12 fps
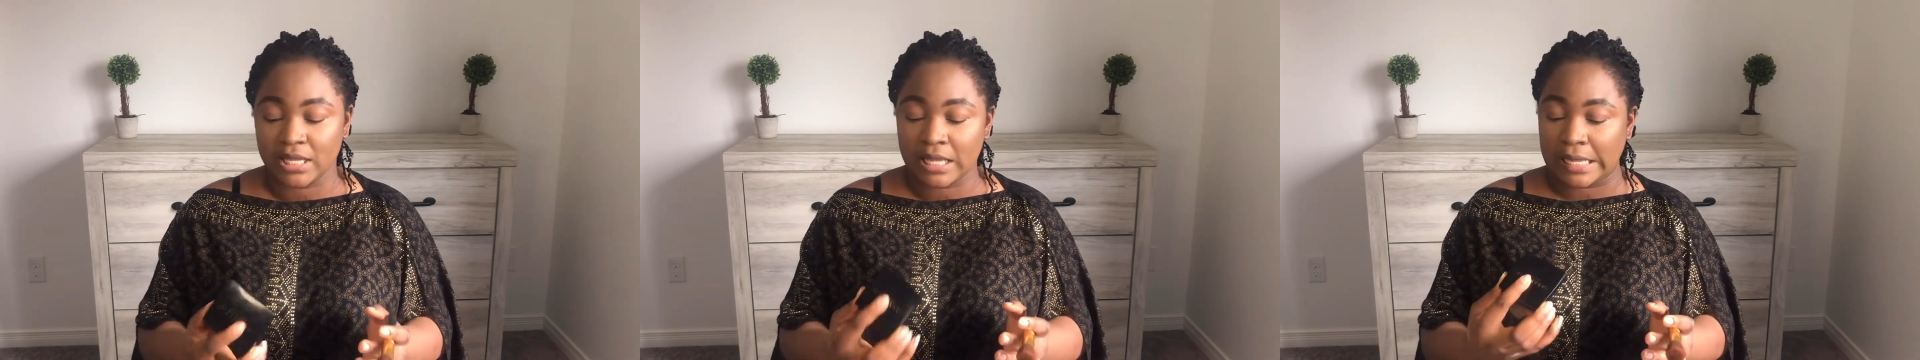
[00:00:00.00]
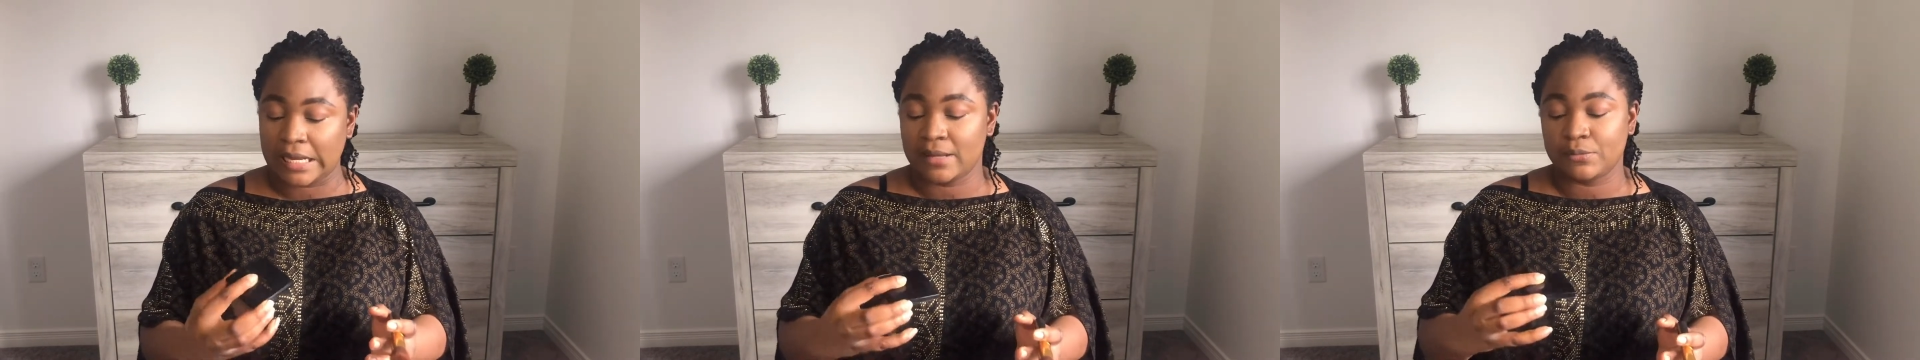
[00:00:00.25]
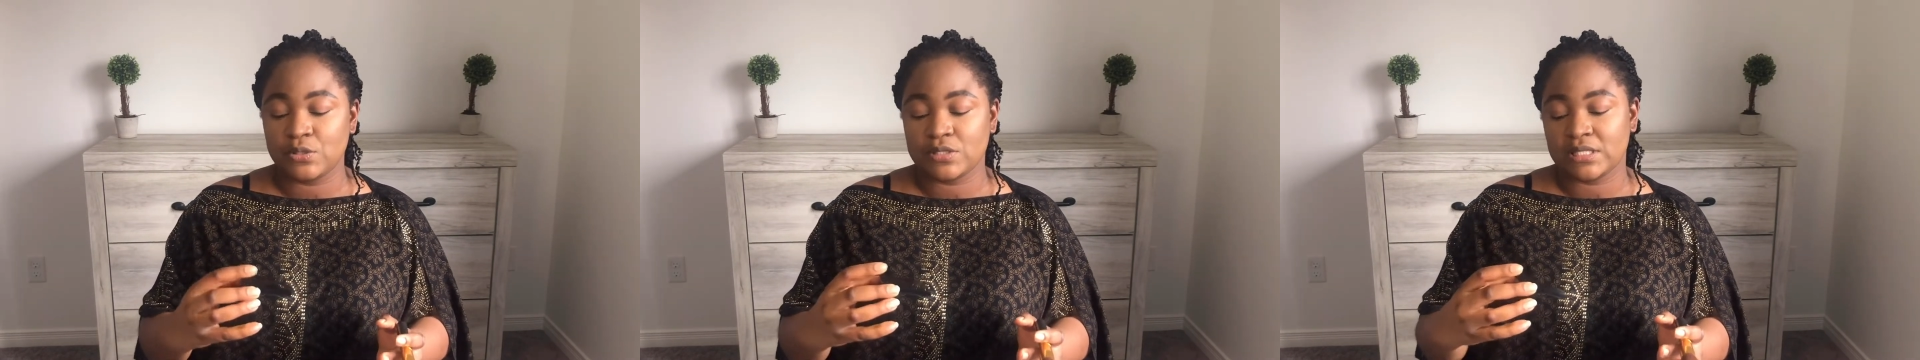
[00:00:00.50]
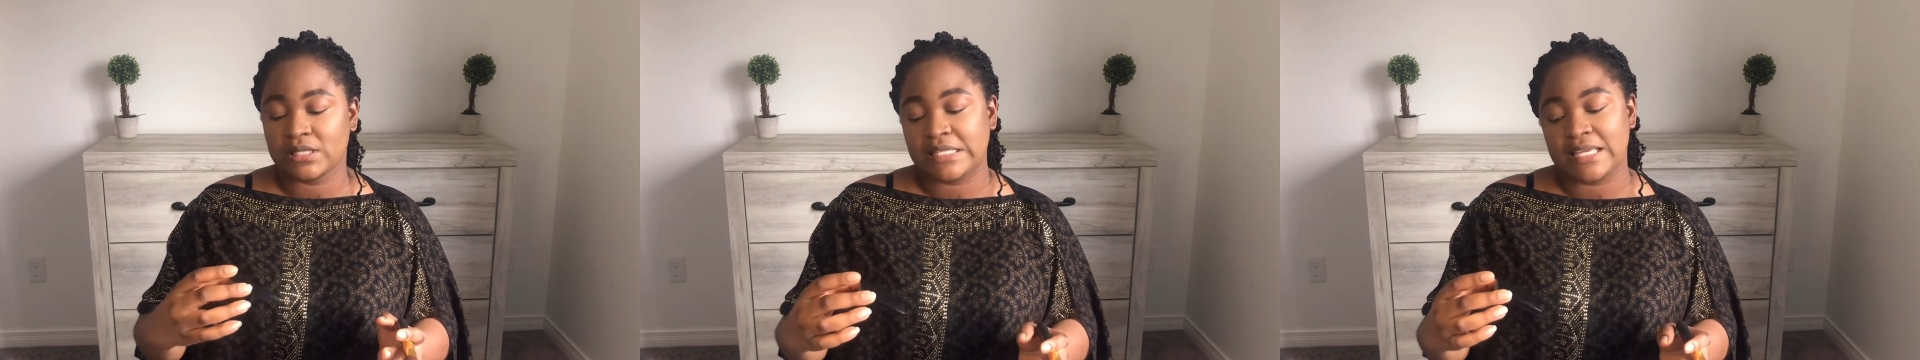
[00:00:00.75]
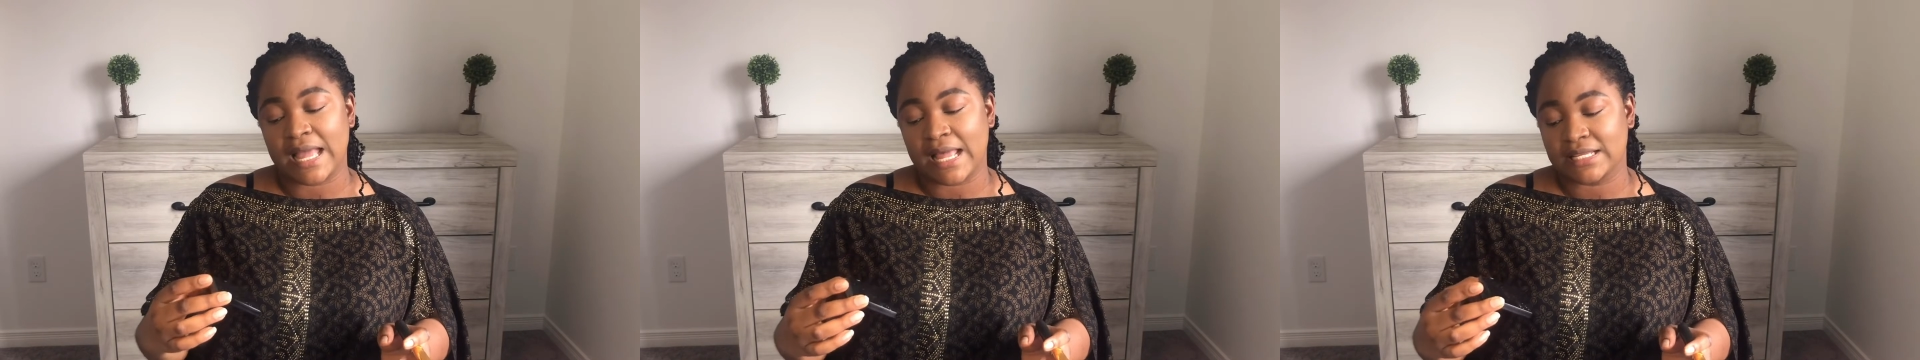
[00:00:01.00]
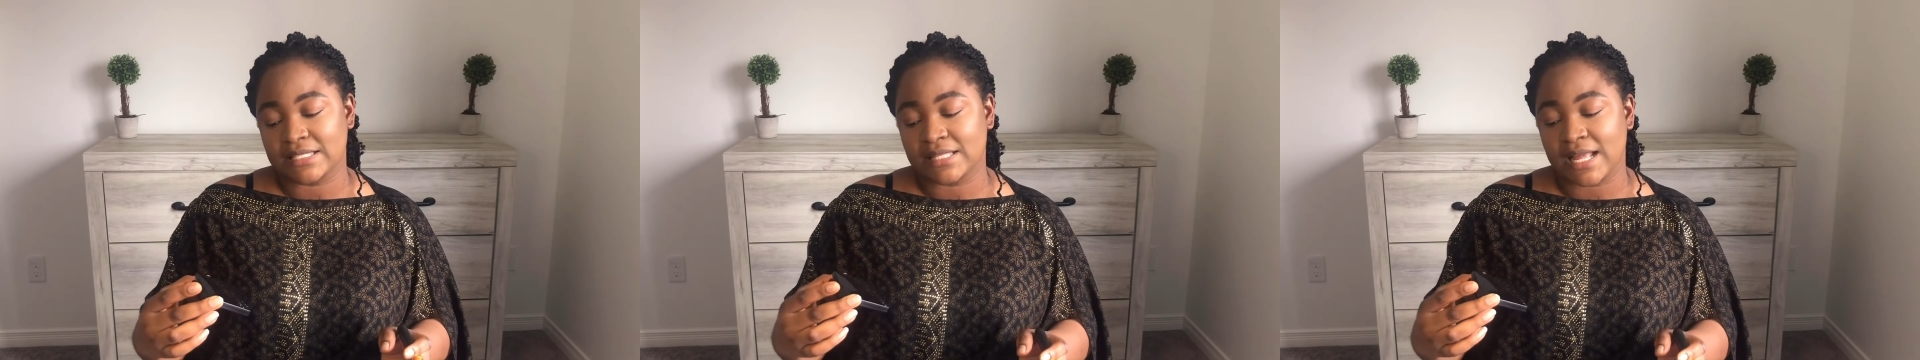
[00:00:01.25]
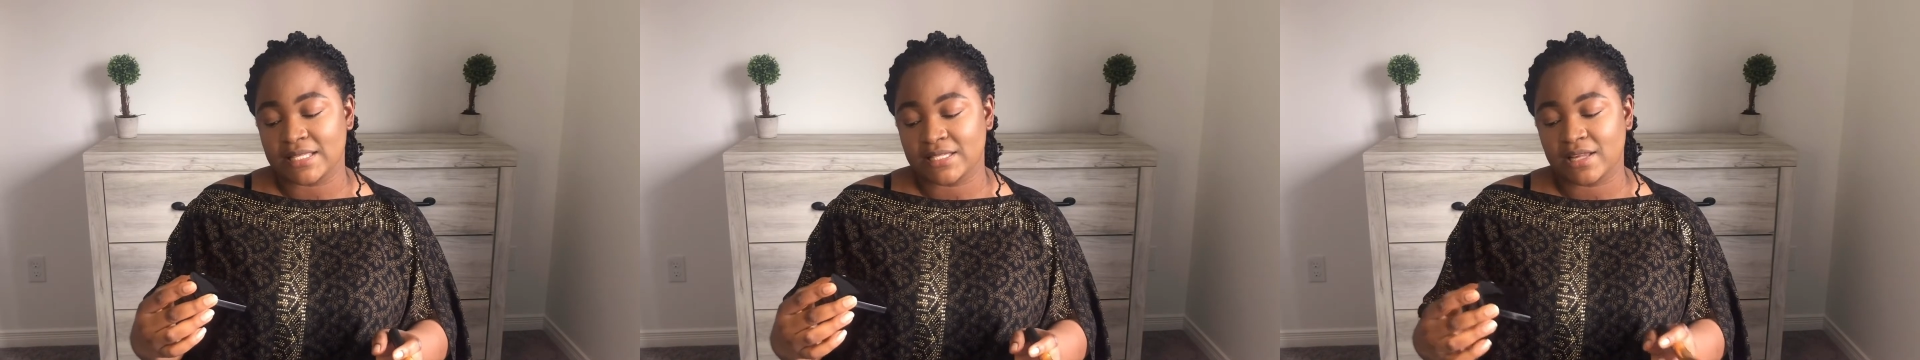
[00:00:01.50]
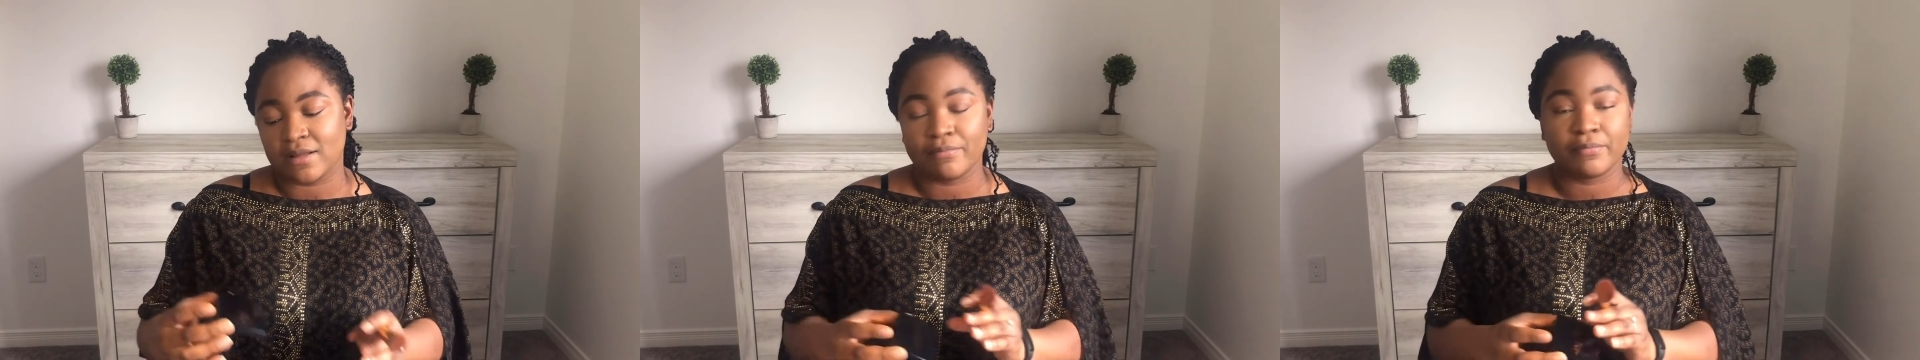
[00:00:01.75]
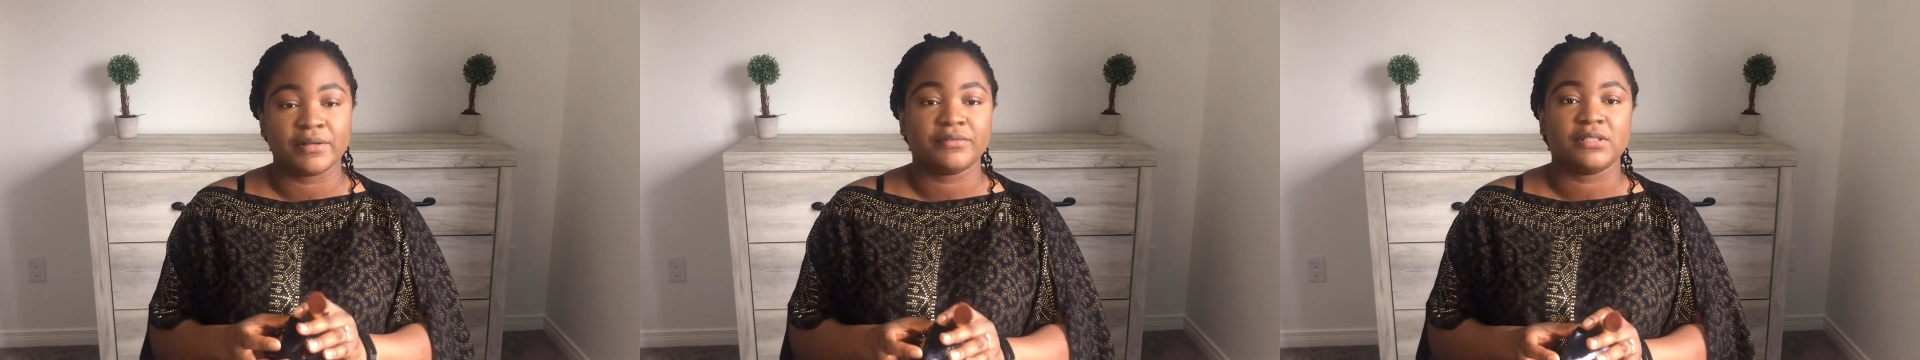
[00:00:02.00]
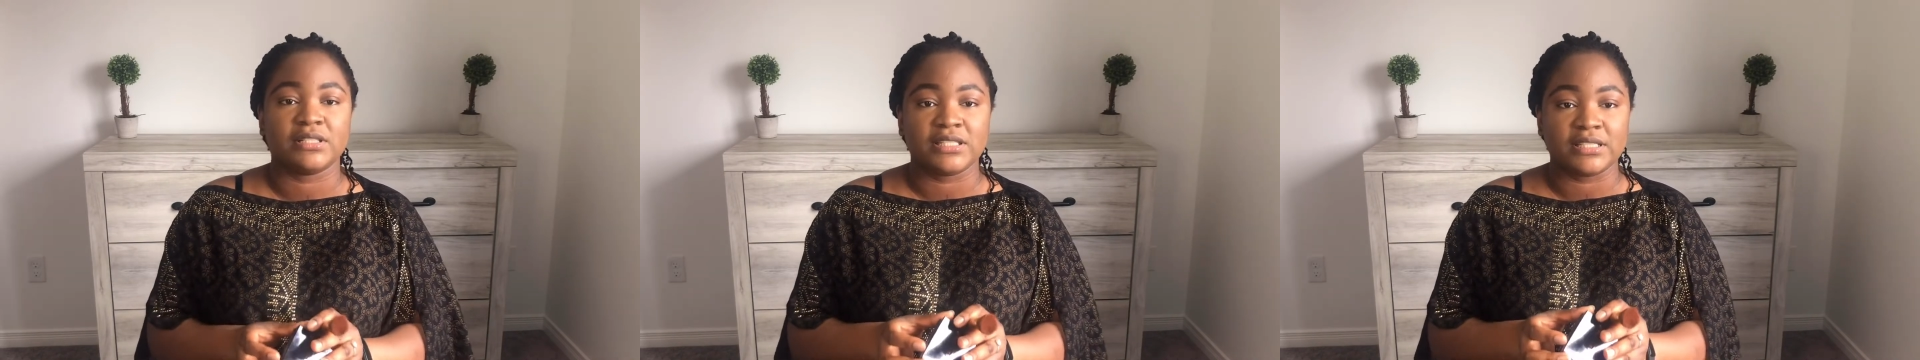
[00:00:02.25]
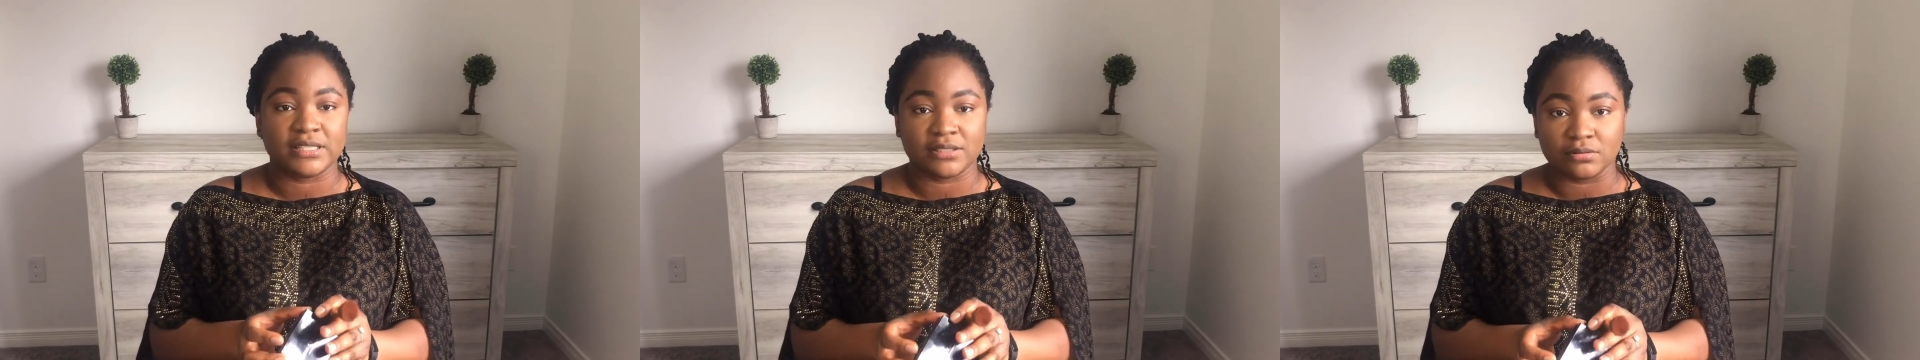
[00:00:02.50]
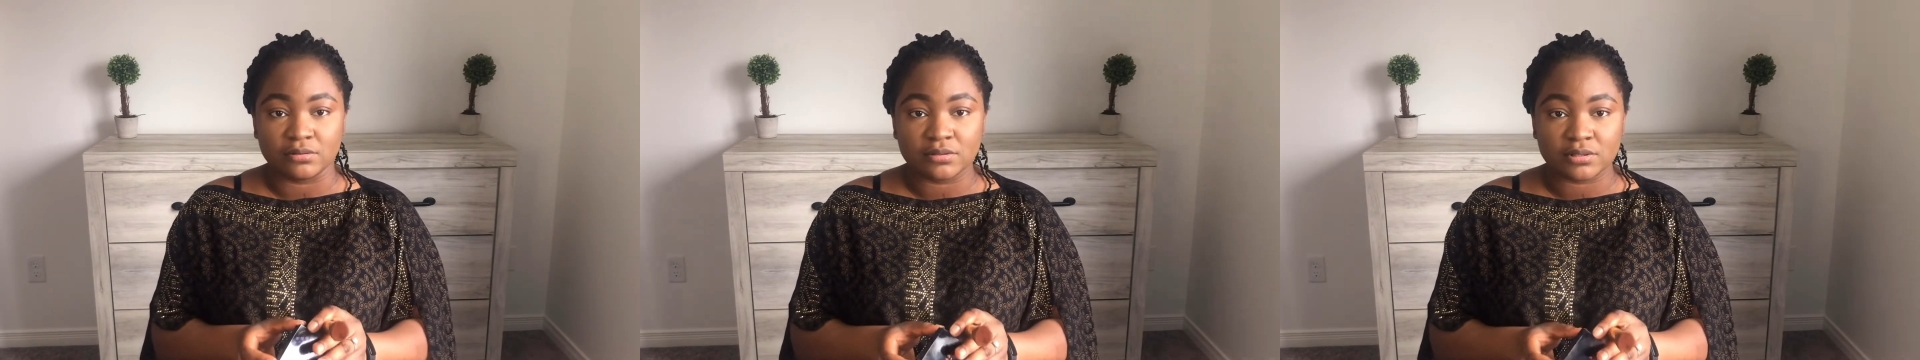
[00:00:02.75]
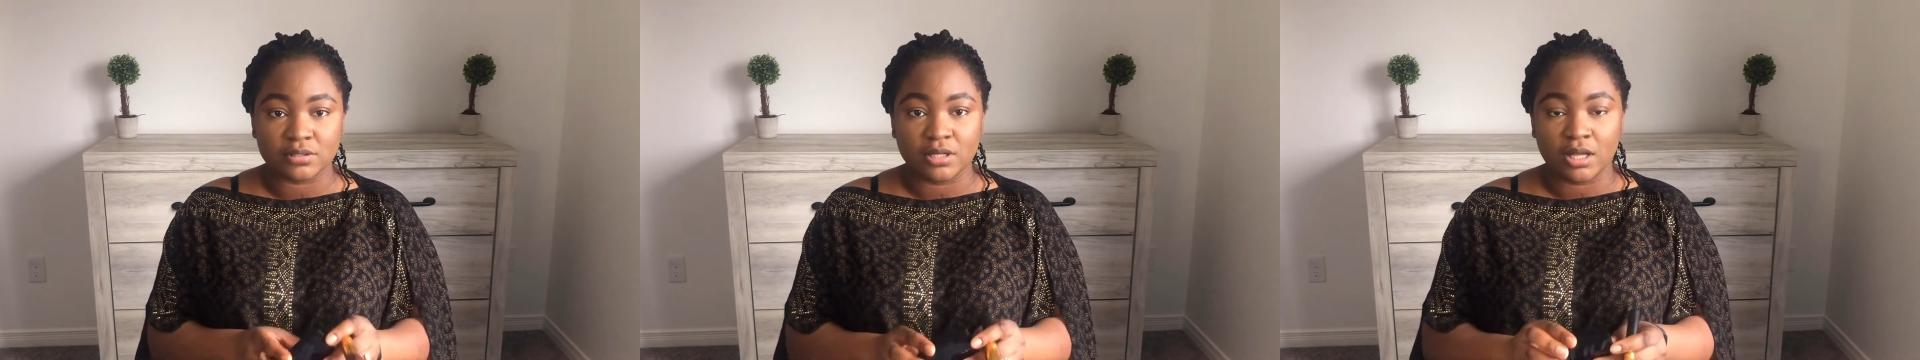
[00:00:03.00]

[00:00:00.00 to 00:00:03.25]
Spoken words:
and I'm using the Anastasia Beverly Hills